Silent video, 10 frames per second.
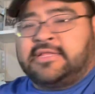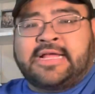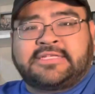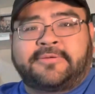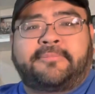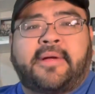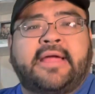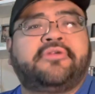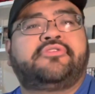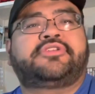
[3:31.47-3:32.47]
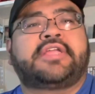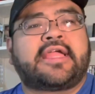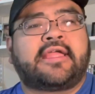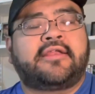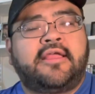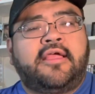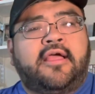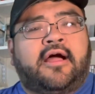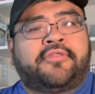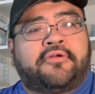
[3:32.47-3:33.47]
That's a minor second.
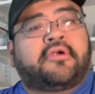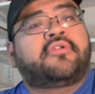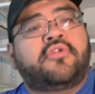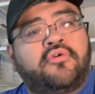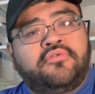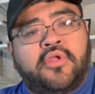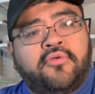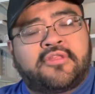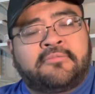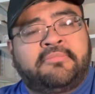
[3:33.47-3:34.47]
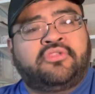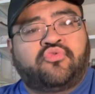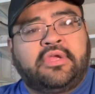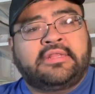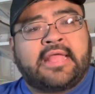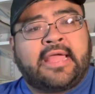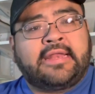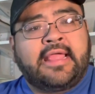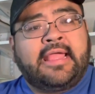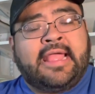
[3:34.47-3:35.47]
Uh, there are no notes in between
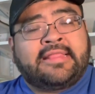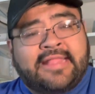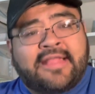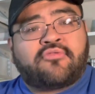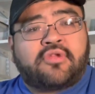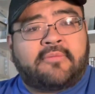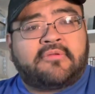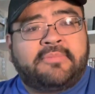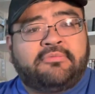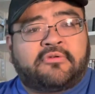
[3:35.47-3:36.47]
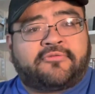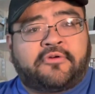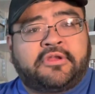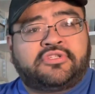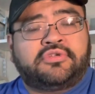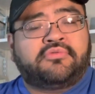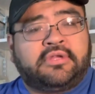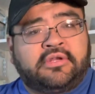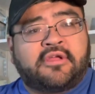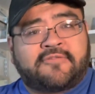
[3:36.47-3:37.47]
that. And that's what I'm going to be referring to when,
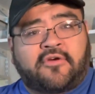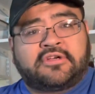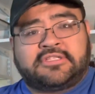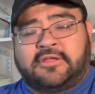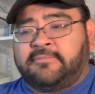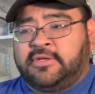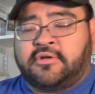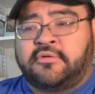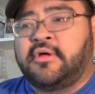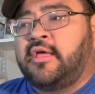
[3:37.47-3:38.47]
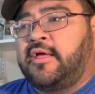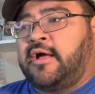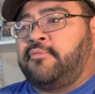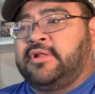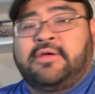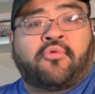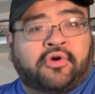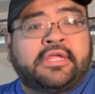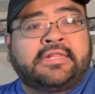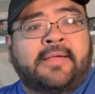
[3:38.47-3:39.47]
you know, as far as the, um, you know, uh, really
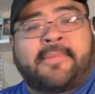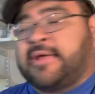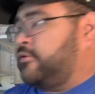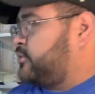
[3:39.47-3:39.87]
working that minor